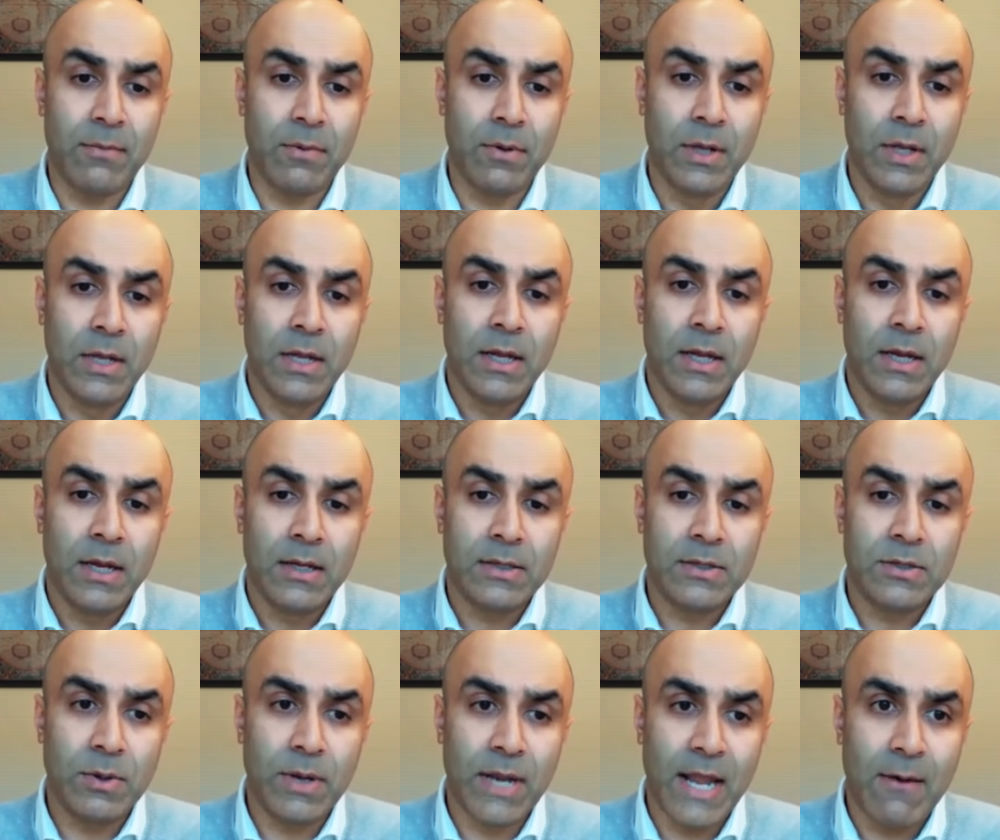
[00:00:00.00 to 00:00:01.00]
able
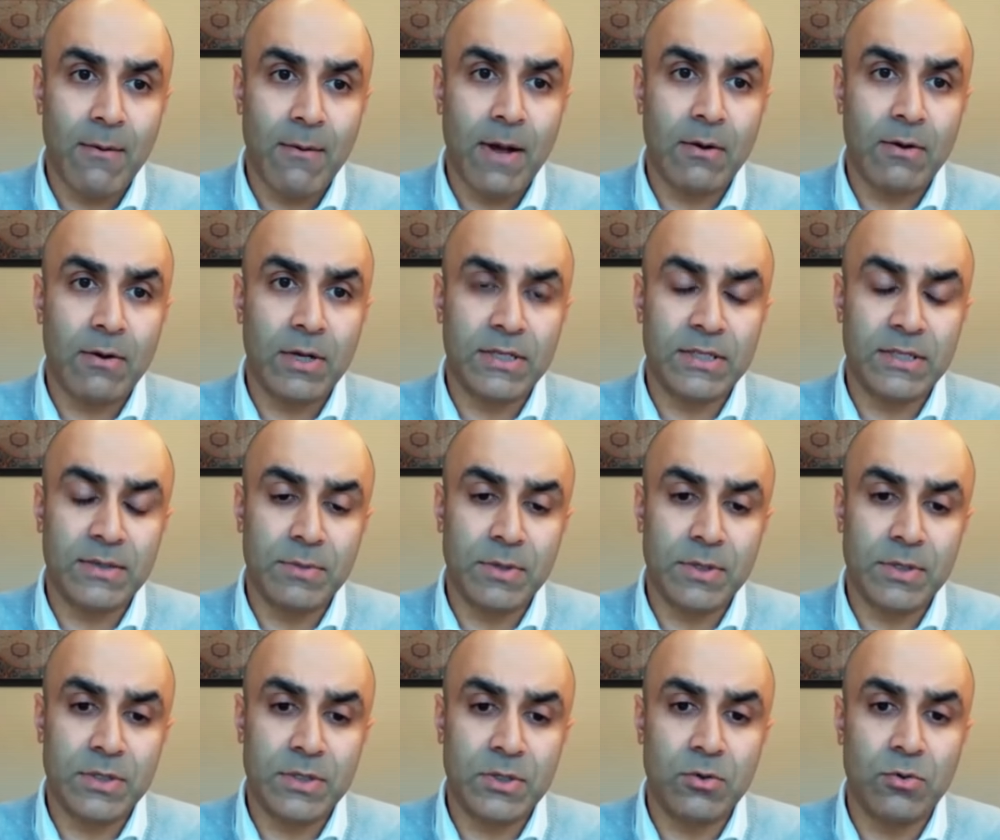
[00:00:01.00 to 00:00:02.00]
to allow our customers